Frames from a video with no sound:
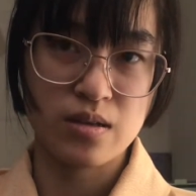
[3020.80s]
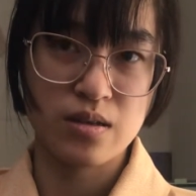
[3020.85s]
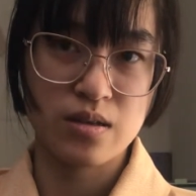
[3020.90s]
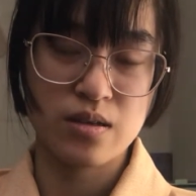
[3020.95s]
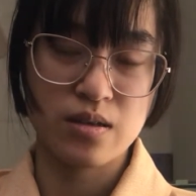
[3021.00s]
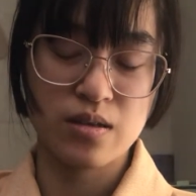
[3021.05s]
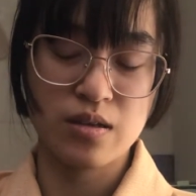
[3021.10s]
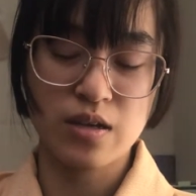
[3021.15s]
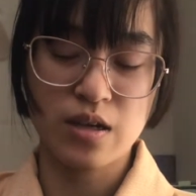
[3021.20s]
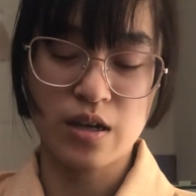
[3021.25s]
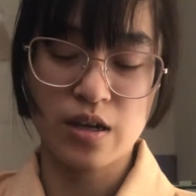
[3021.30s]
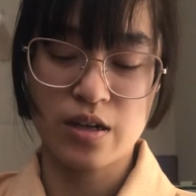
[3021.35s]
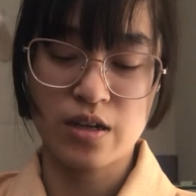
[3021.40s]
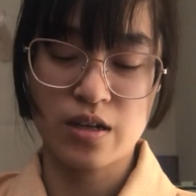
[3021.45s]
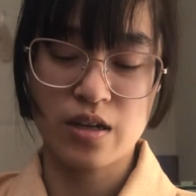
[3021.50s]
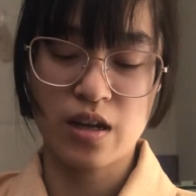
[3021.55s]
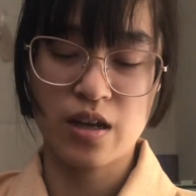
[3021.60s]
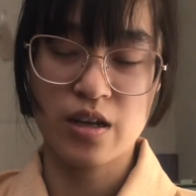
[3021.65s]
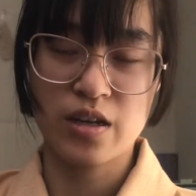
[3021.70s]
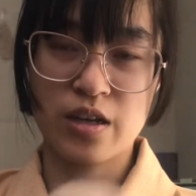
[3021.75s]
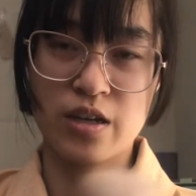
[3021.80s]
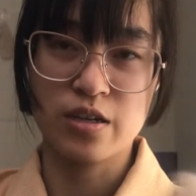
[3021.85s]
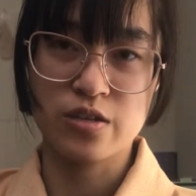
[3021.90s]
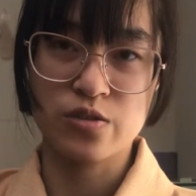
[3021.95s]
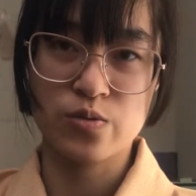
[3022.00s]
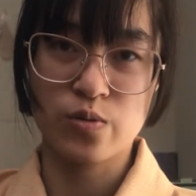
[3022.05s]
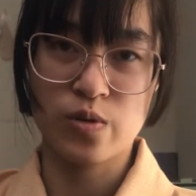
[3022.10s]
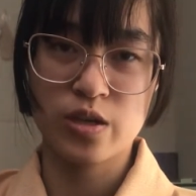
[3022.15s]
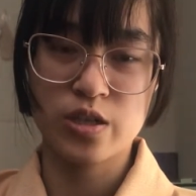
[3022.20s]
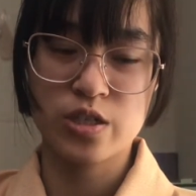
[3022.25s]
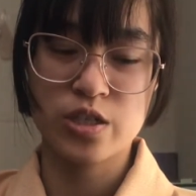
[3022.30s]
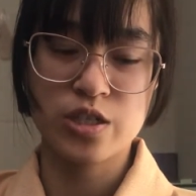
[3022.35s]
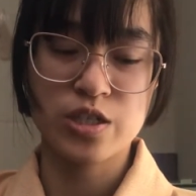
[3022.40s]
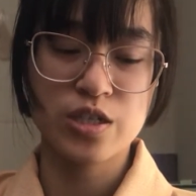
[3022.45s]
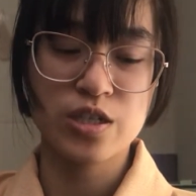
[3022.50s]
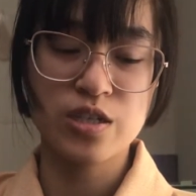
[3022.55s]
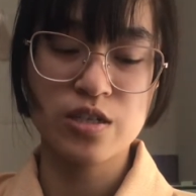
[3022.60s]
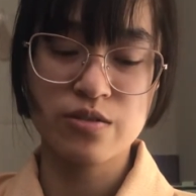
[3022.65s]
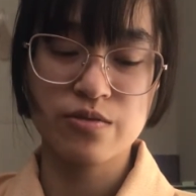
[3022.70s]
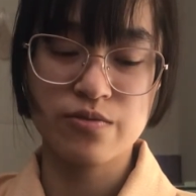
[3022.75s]
yeah, I need to swatch
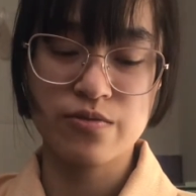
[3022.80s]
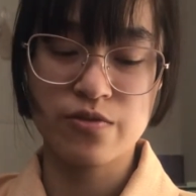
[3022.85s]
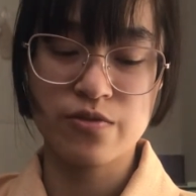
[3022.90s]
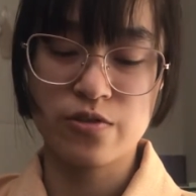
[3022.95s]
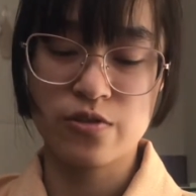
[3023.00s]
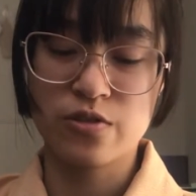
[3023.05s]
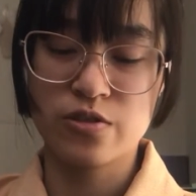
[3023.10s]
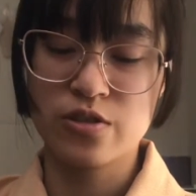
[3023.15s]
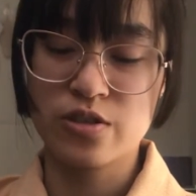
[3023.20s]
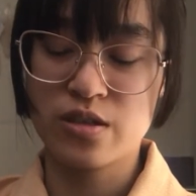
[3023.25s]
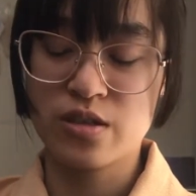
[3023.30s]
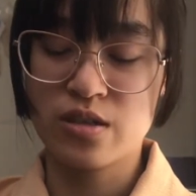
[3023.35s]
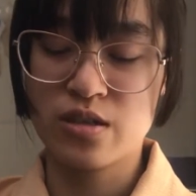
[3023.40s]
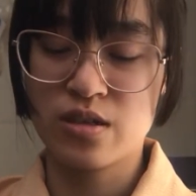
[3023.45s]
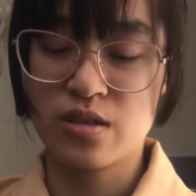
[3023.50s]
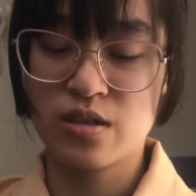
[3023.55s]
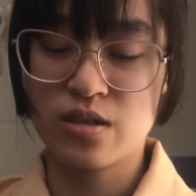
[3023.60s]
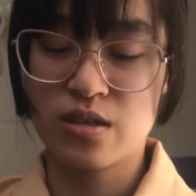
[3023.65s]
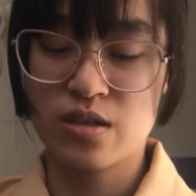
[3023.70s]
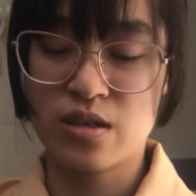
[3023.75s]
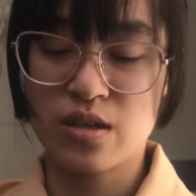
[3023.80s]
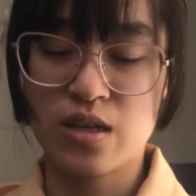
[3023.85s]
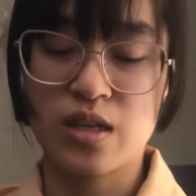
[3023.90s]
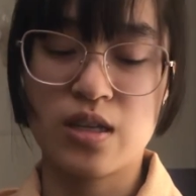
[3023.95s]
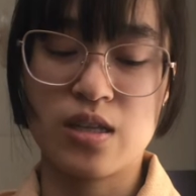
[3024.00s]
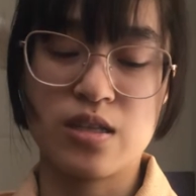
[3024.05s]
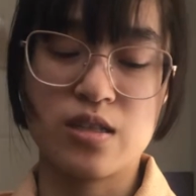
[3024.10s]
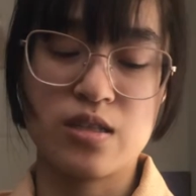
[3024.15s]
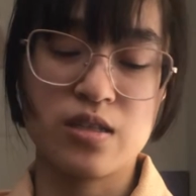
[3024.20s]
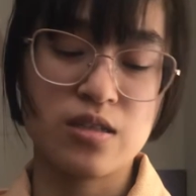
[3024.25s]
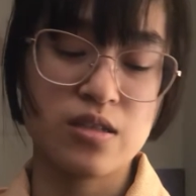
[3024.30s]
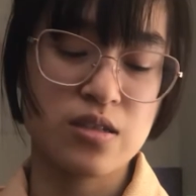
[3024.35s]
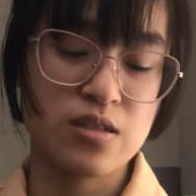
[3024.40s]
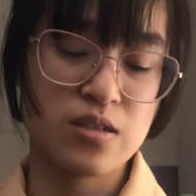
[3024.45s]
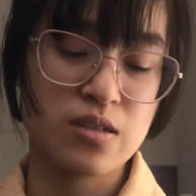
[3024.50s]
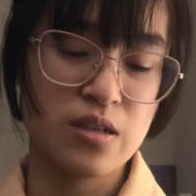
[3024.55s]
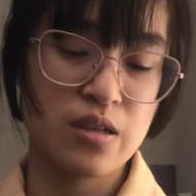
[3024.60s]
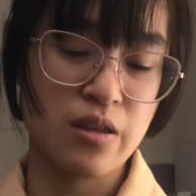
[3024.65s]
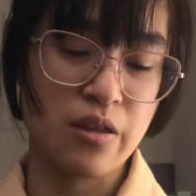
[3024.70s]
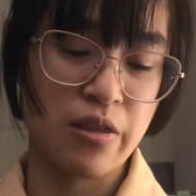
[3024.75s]
it first and
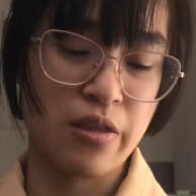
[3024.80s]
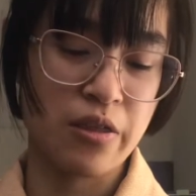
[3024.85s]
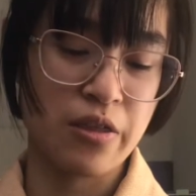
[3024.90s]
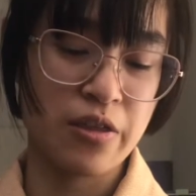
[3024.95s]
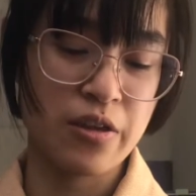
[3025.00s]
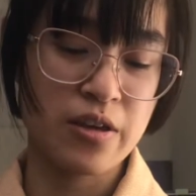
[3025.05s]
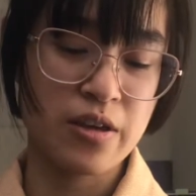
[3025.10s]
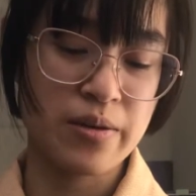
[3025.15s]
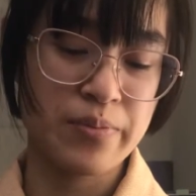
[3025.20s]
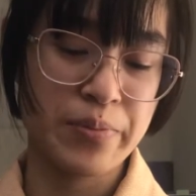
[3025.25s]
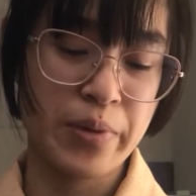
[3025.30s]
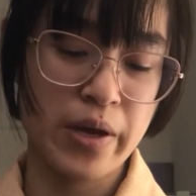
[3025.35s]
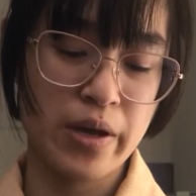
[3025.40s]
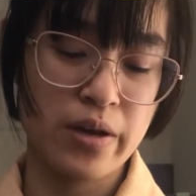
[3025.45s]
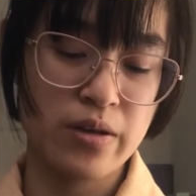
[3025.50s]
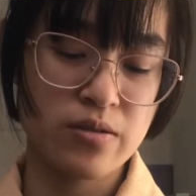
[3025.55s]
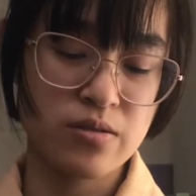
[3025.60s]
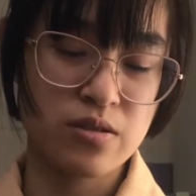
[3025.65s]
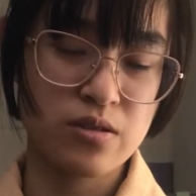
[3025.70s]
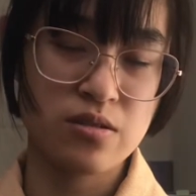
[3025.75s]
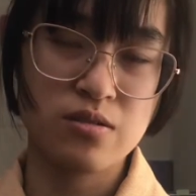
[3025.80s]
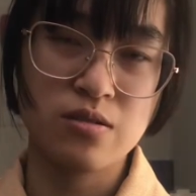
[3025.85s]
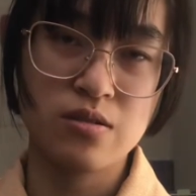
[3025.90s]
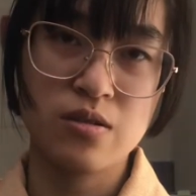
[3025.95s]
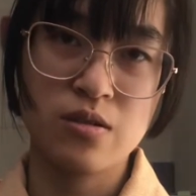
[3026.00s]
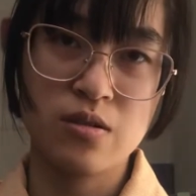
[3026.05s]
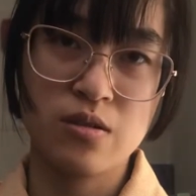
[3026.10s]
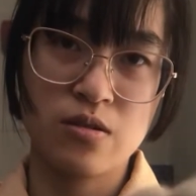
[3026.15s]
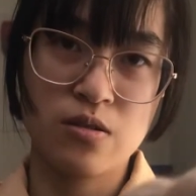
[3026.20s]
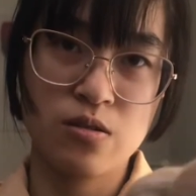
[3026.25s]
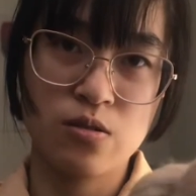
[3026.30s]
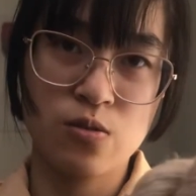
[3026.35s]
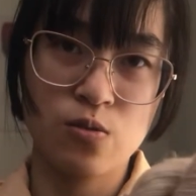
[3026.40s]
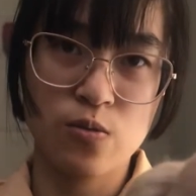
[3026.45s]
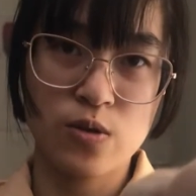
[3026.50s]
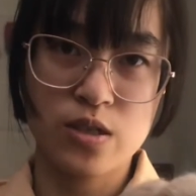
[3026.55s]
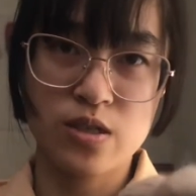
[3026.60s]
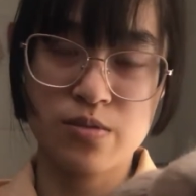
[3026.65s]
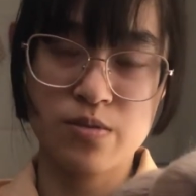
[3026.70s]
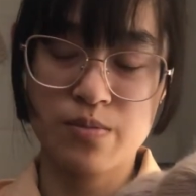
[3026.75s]
I'll think about
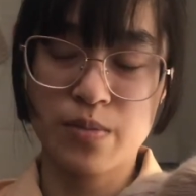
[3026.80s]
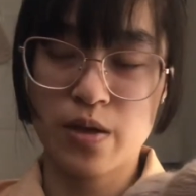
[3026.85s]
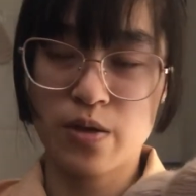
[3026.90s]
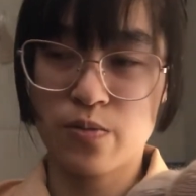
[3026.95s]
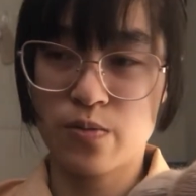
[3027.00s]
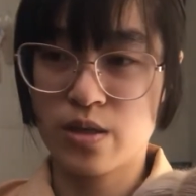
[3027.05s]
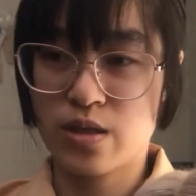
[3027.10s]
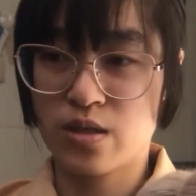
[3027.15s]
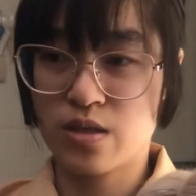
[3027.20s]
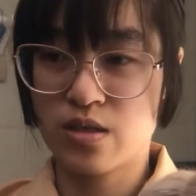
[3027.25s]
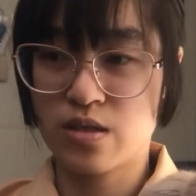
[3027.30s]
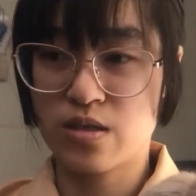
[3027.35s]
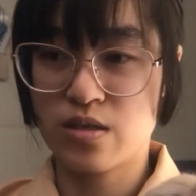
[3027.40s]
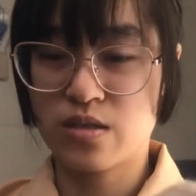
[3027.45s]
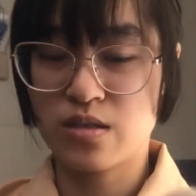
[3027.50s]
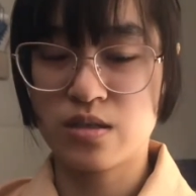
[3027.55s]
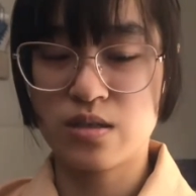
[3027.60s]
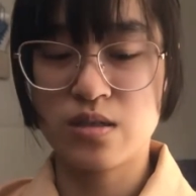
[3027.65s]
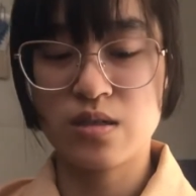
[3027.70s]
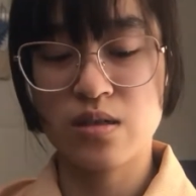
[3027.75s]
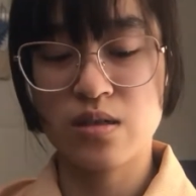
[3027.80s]
what to make with this.